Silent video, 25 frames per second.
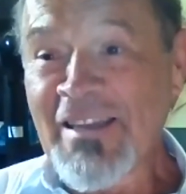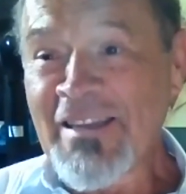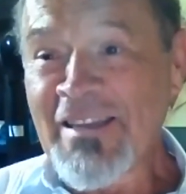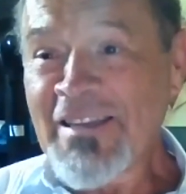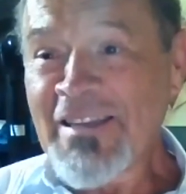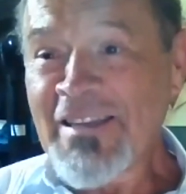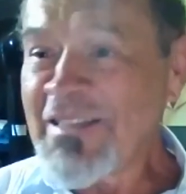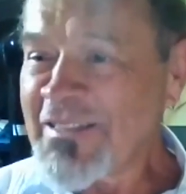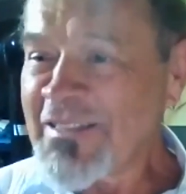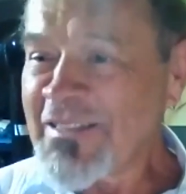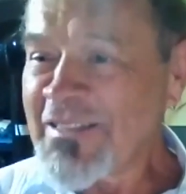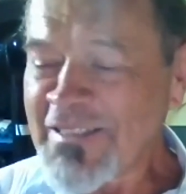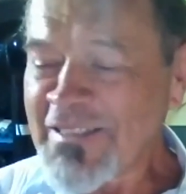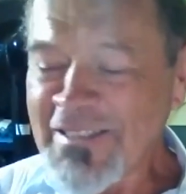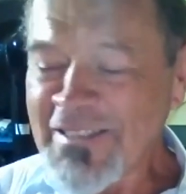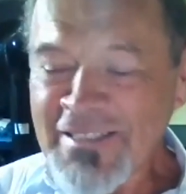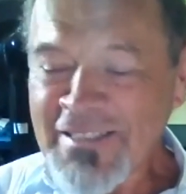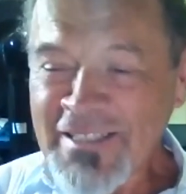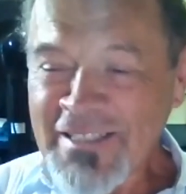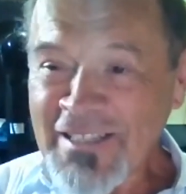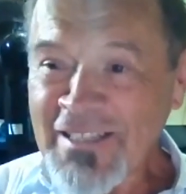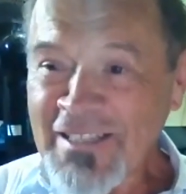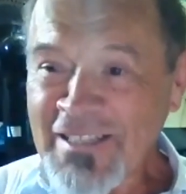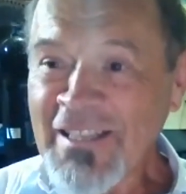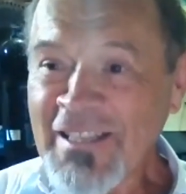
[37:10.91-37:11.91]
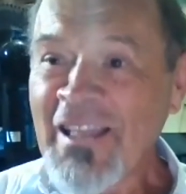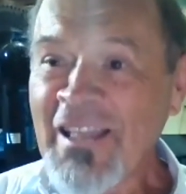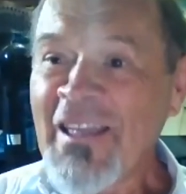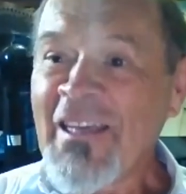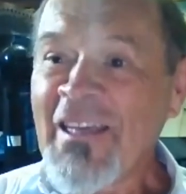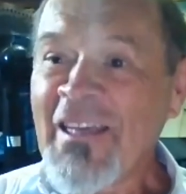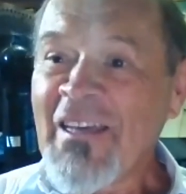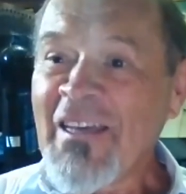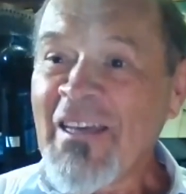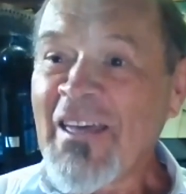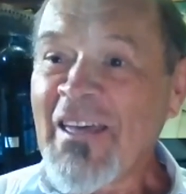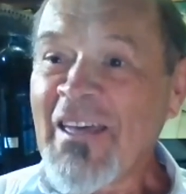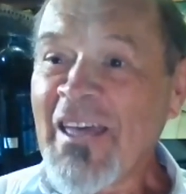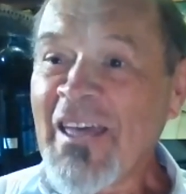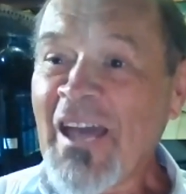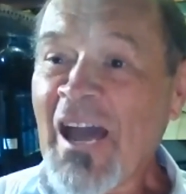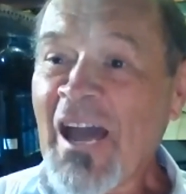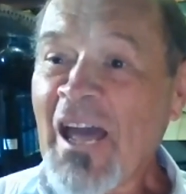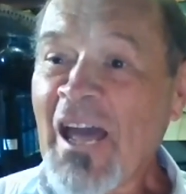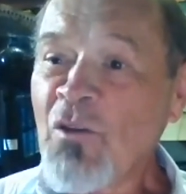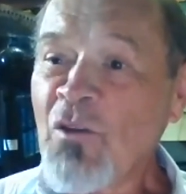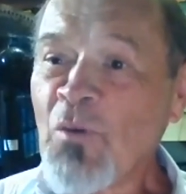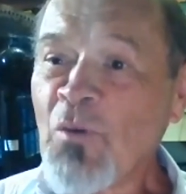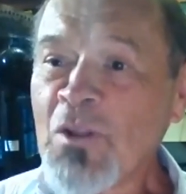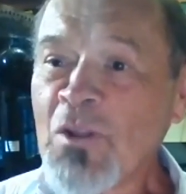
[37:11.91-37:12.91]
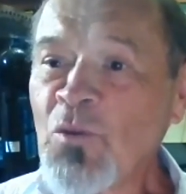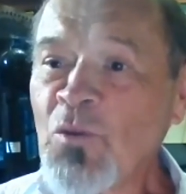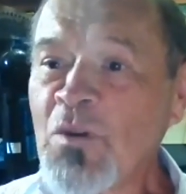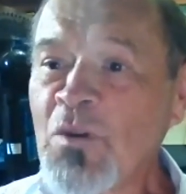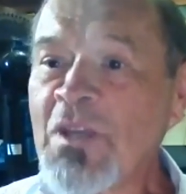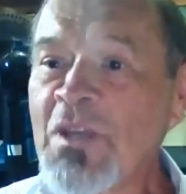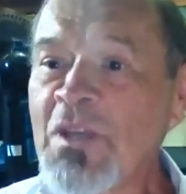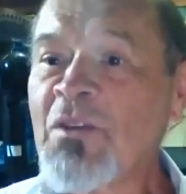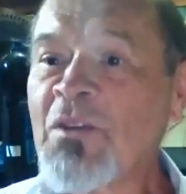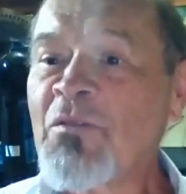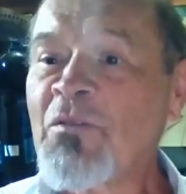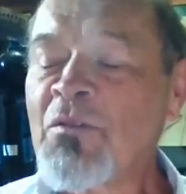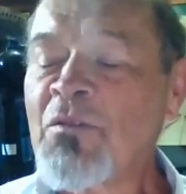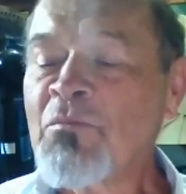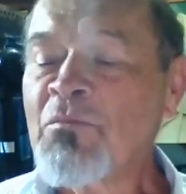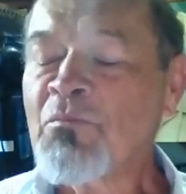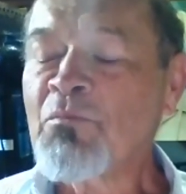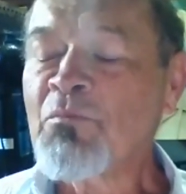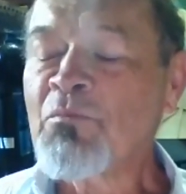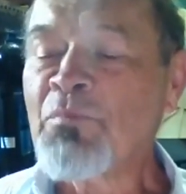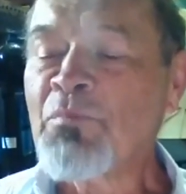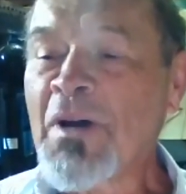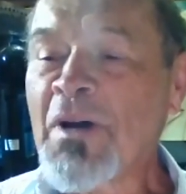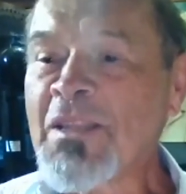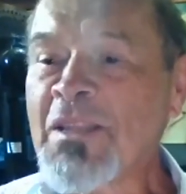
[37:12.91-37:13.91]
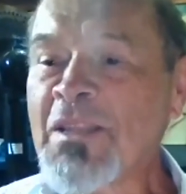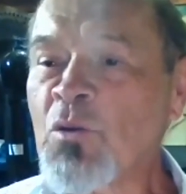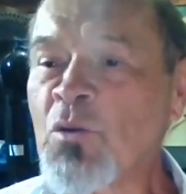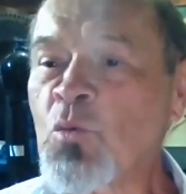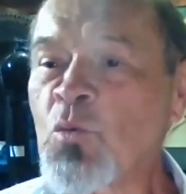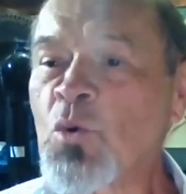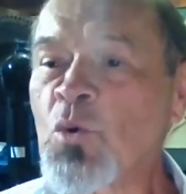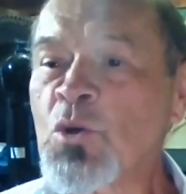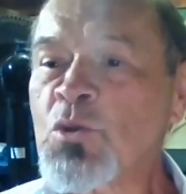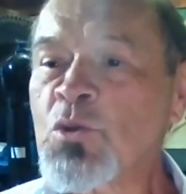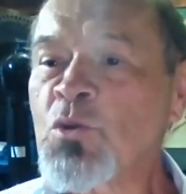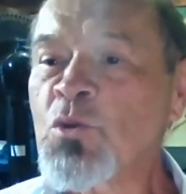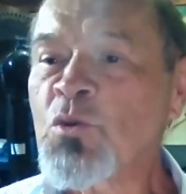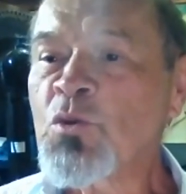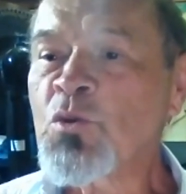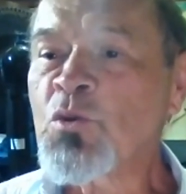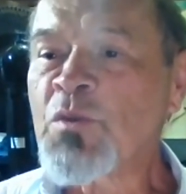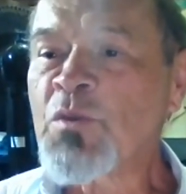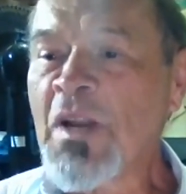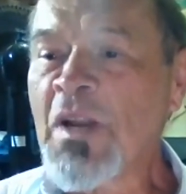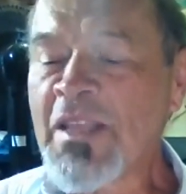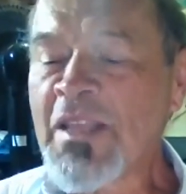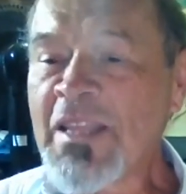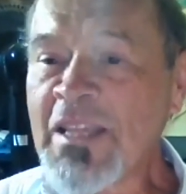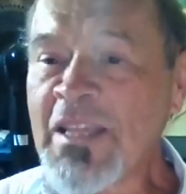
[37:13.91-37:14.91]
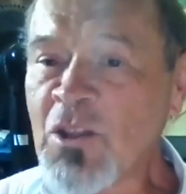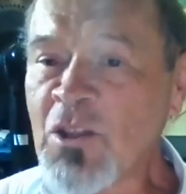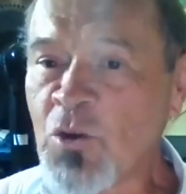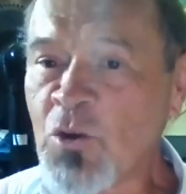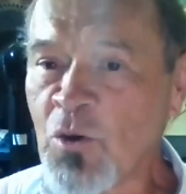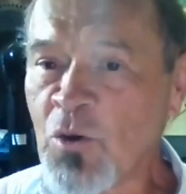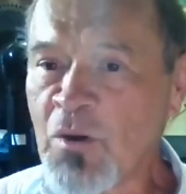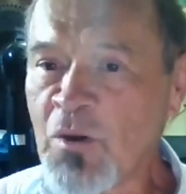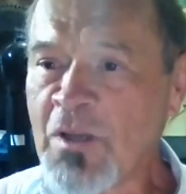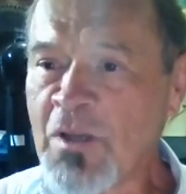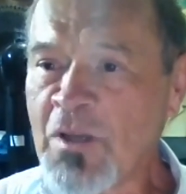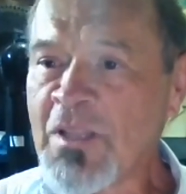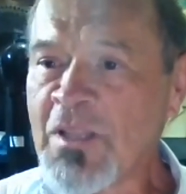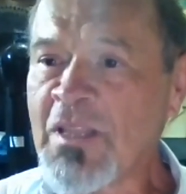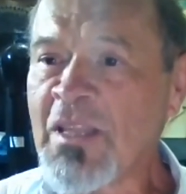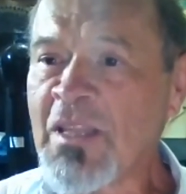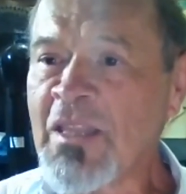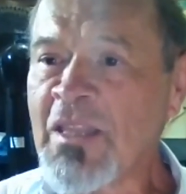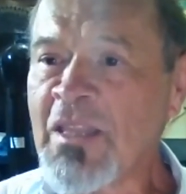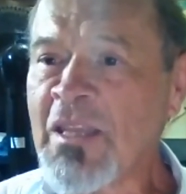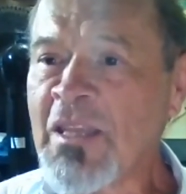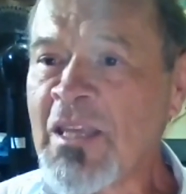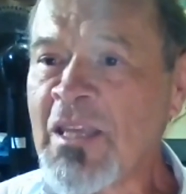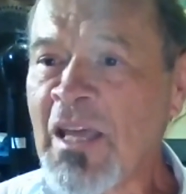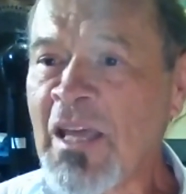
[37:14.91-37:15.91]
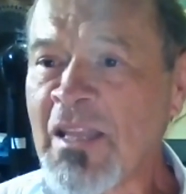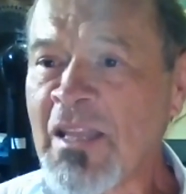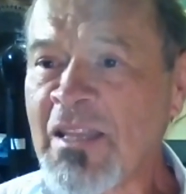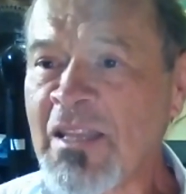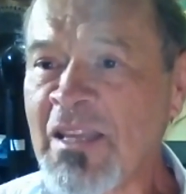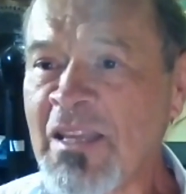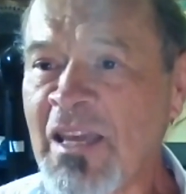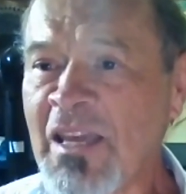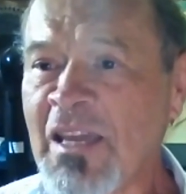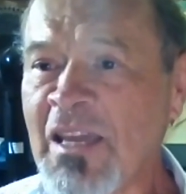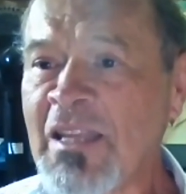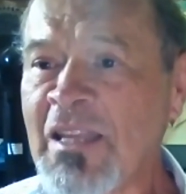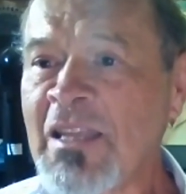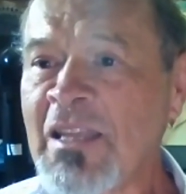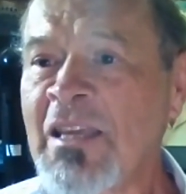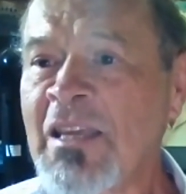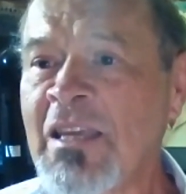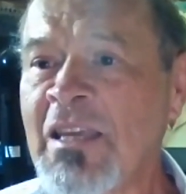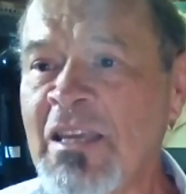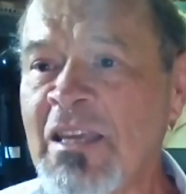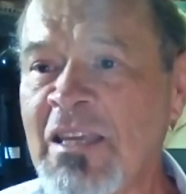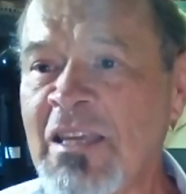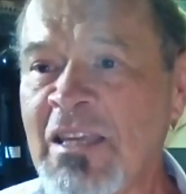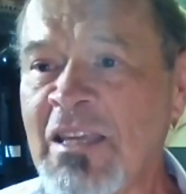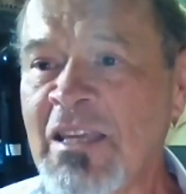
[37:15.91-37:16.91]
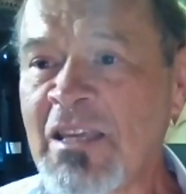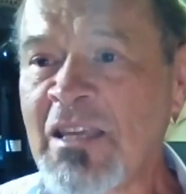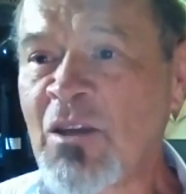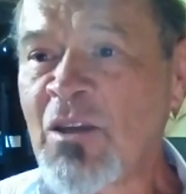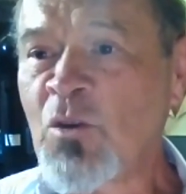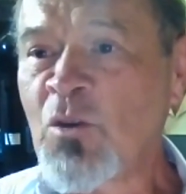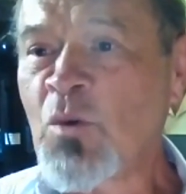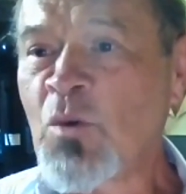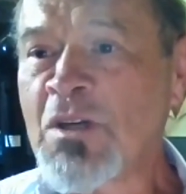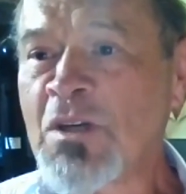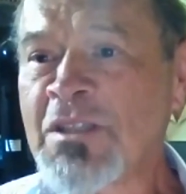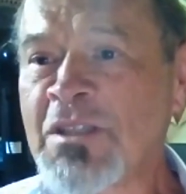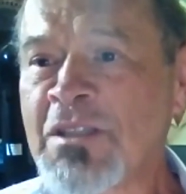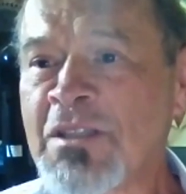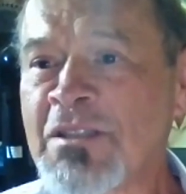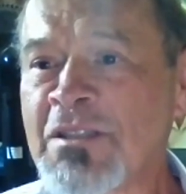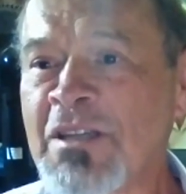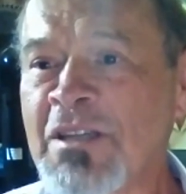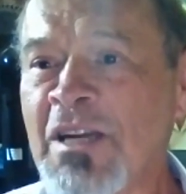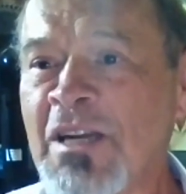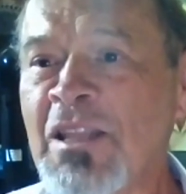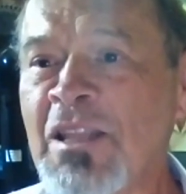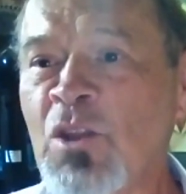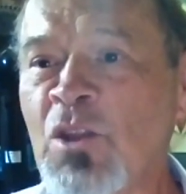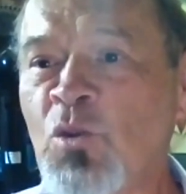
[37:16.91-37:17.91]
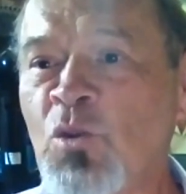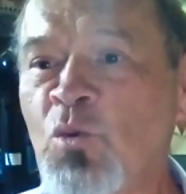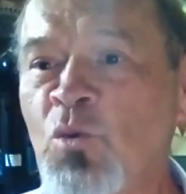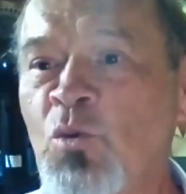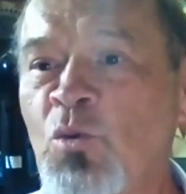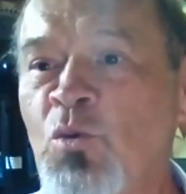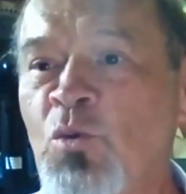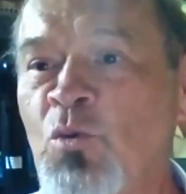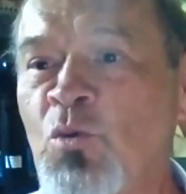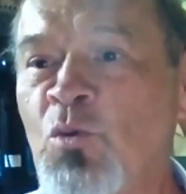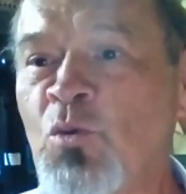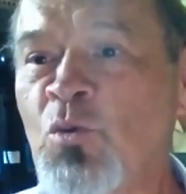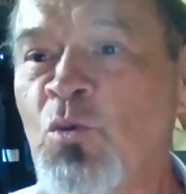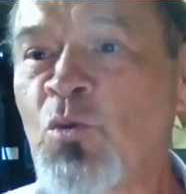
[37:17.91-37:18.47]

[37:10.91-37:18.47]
interesting. I want to pass the word to Francisco. He said that at the end, he was ready to